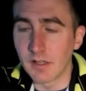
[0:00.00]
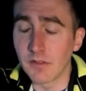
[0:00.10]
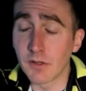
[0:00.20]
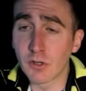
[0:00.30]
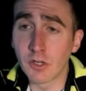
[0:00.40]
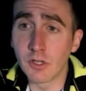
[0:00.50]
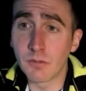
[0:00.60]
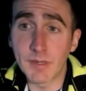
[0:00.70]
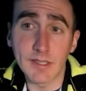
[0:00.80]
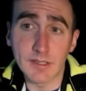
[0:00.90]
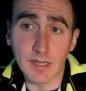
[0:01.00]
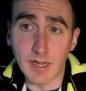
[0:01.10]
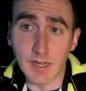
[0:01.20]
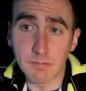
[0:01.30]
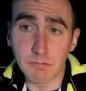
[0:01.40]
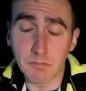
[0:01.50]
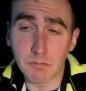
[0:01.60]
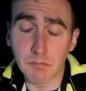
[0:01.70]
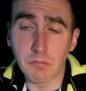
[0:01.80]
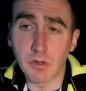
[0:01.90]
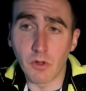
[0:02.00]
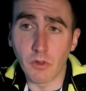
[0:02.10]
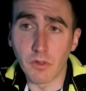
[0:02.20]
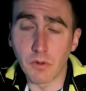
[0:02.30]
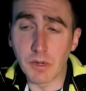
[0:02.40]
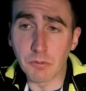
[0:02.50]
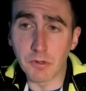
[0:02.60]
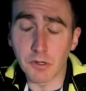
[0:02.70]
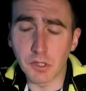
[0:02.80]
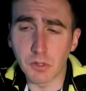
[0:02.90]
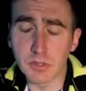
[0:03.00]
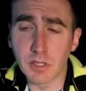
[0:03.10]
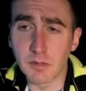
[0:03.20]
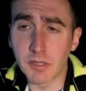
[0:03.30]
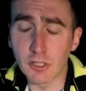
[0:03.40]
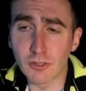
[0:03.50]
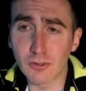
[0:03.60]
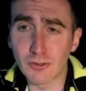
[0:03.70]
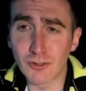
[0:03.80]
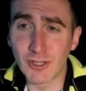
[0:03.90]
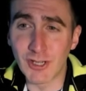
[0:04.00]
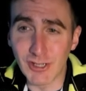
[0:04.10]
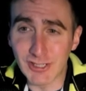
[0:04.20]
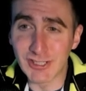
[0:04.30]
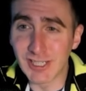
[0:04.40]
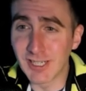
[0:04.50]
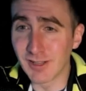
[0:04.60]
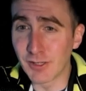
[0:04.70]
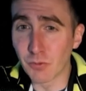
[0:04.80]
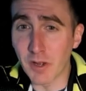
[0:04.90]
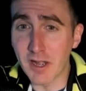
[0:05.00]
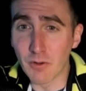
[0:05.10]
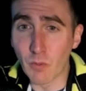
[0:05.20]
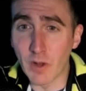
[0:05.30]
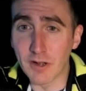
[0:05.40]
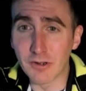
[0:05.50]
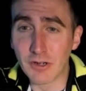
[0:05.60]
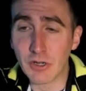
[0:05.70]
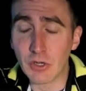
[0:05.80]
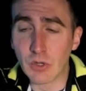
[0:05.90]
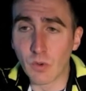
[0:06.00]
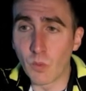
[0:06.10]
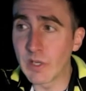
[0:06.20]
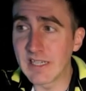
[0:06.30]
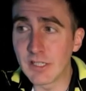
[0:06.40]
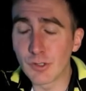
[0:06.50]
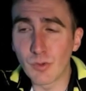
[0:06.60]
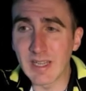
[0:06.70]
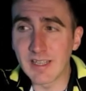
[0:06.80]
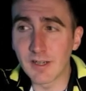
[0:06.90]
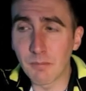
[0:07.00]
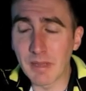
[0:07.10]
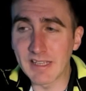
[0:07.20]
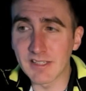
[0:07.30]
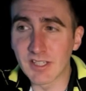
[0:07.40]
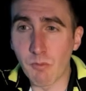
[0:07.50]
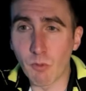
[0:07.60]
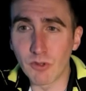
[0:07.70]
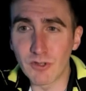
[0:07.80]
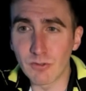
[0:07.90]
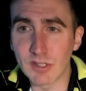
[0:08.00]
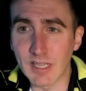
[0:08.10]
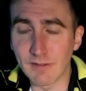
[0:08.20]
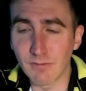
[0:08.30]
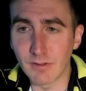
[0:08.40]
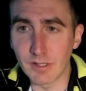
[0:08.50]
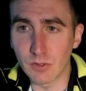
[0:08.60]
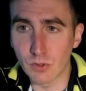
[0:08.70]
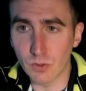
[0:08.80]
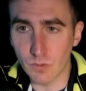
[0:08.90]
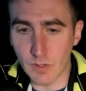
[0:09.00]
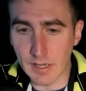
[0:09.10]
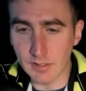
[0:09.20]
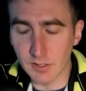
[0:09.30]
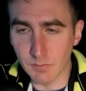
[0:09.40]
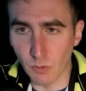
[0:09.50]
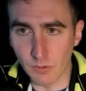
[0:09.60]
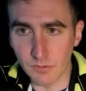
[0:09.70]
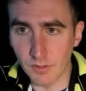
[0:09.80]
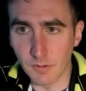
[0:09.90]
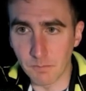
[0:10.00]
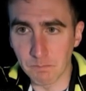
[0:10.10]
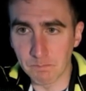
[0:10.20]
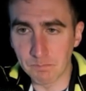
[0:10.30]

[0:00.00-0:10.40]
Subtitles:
There could be a time, although I would argue it's going to be exceedingly rare, where we need to intubate someone to safely transport them.